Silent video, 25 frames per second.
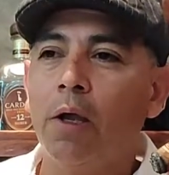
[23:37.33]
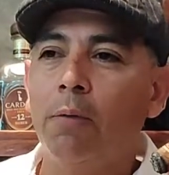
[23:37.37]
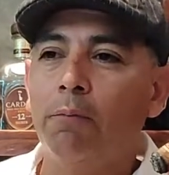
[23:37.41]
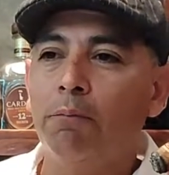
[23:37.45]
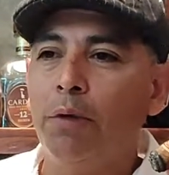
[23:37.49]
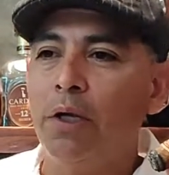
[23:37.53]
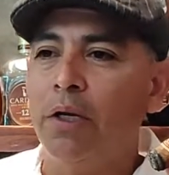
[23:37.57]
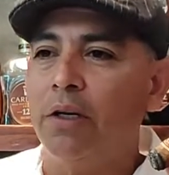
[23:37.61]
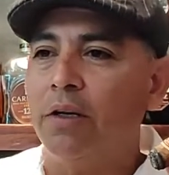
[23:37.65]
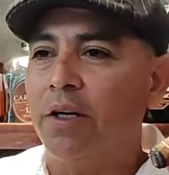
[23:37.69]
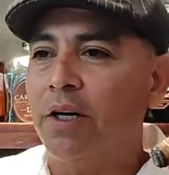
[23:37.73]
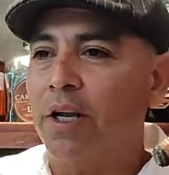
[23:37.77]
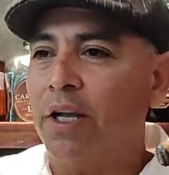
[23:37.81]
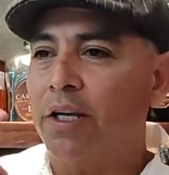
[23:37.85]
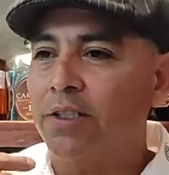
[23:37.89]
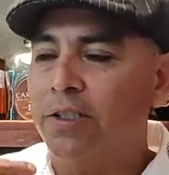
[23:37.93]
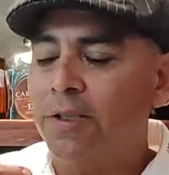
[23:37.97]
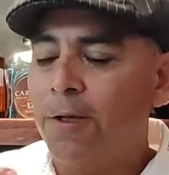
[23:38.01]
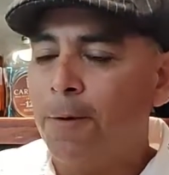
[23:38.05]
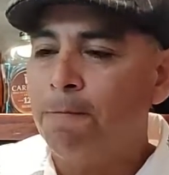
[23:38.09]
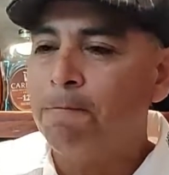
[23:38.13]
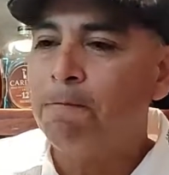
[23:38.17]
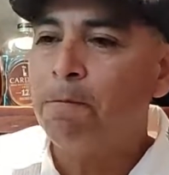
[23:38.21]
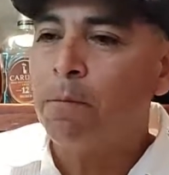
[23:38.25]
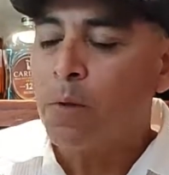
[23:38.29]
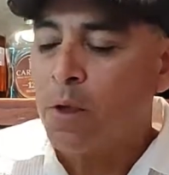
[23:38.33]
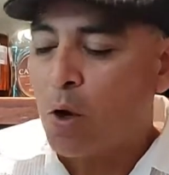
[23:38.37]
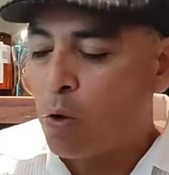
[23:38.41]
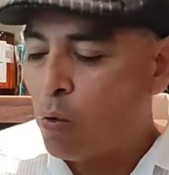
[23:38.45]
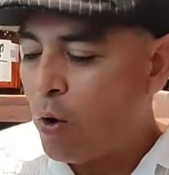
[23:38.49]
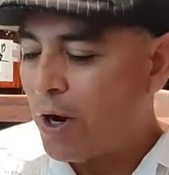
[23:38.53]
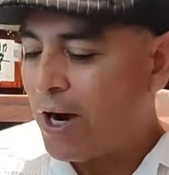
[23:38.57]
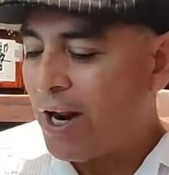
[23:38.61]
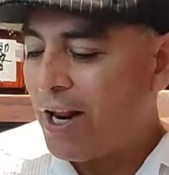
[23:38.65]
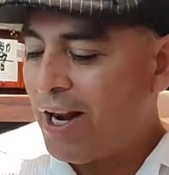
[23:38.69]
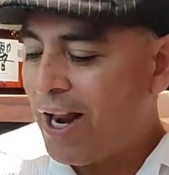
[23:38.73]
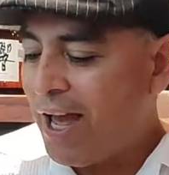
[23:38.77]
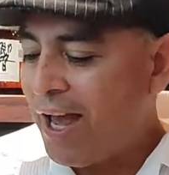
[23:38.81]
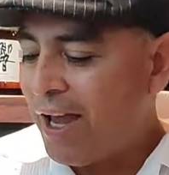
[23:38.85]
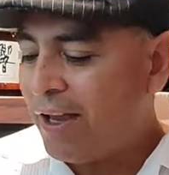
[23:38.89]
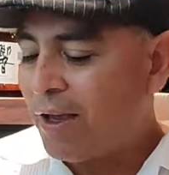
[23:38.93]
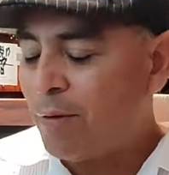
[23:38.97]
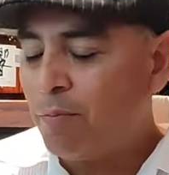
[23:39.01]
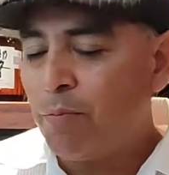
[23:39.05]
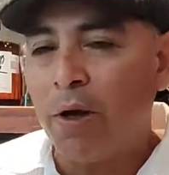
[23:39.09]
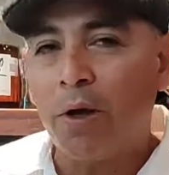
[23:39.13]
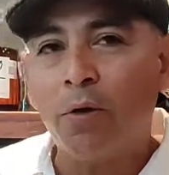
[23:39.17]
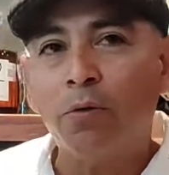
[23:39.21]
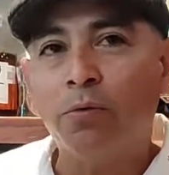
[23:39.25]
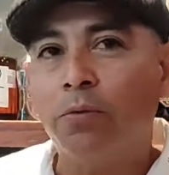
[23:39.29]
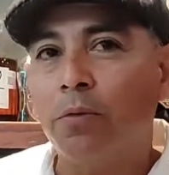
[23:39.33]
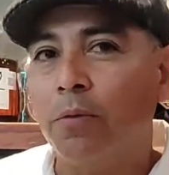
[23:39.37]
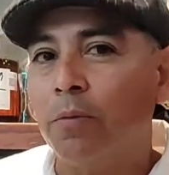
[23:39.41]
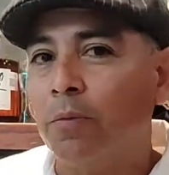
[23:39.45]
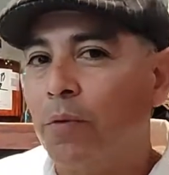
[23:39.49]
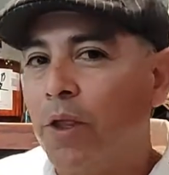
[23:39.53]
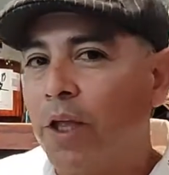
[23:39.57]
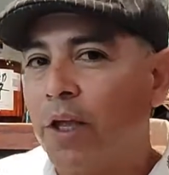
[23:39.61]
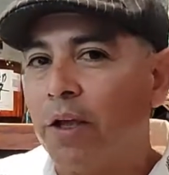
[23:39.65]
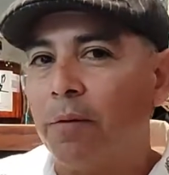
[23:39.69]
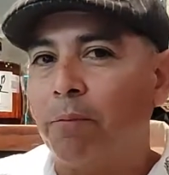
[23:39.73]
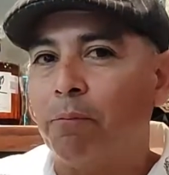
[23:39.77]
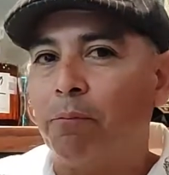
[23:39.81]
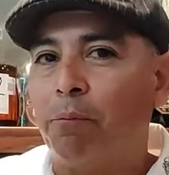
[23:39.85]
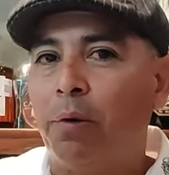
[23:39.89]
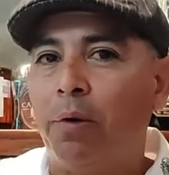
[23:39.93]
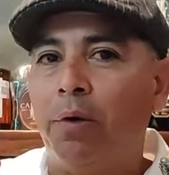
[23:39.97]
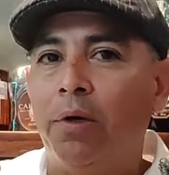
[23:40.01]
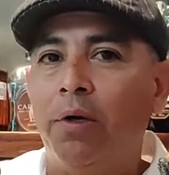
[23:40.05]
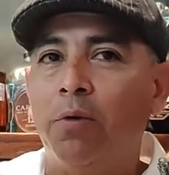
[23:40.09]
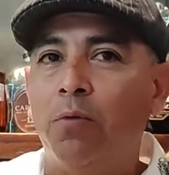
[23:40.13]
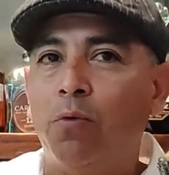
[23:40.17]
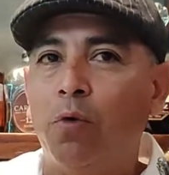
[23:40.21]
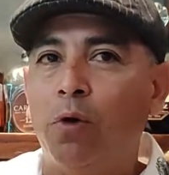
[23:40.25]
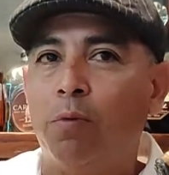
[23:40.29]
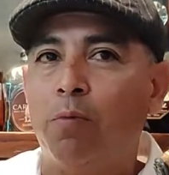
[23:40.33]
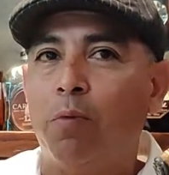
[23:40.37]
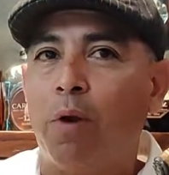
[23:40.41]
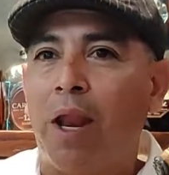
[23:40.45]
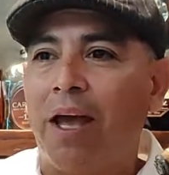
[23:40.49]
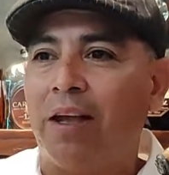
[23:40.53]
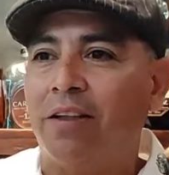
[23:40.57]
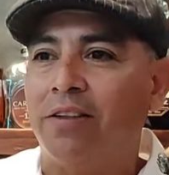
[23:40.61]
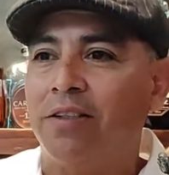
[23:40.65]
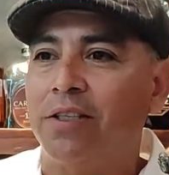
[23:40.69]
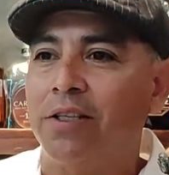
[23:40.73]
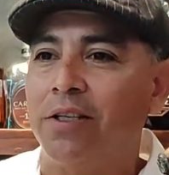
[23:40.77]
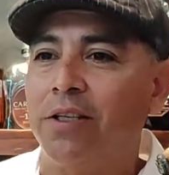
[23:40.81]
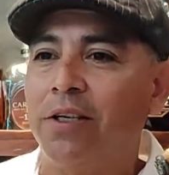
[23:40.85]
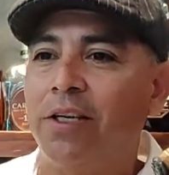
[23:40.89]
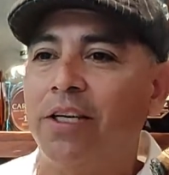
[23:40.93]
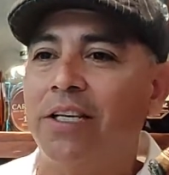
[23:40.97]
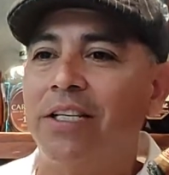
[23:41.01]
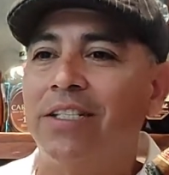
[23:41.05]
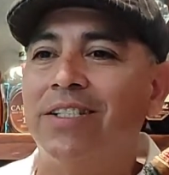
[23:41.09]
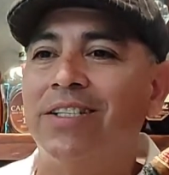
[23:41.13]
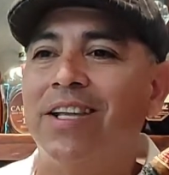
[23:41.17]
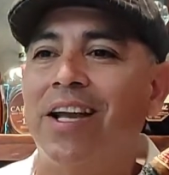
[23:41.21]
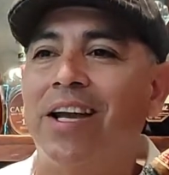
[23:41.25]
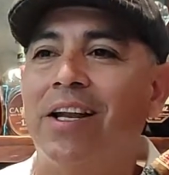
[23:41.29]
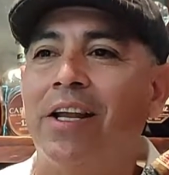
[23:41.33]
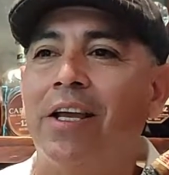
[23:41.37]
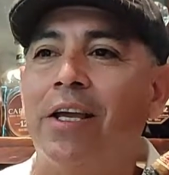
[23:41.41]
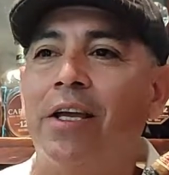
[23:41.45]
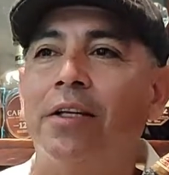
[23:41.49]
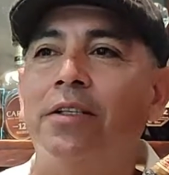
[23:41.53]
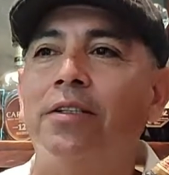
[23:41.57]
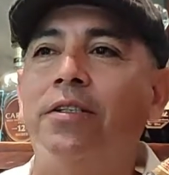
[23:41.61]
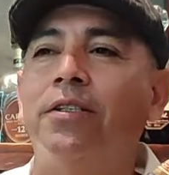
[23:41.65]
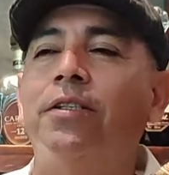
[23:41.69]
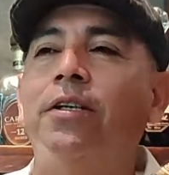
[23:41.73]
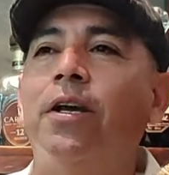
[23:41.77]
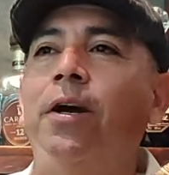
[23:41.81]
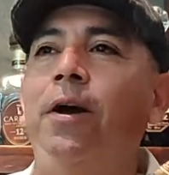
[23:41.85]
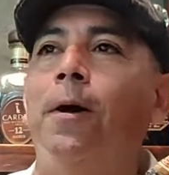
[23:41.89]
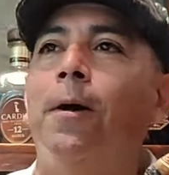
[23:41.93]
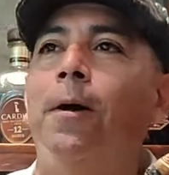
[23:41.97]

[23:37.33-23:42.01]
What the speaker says: bitterness. What I like about pairing with black tea is that it's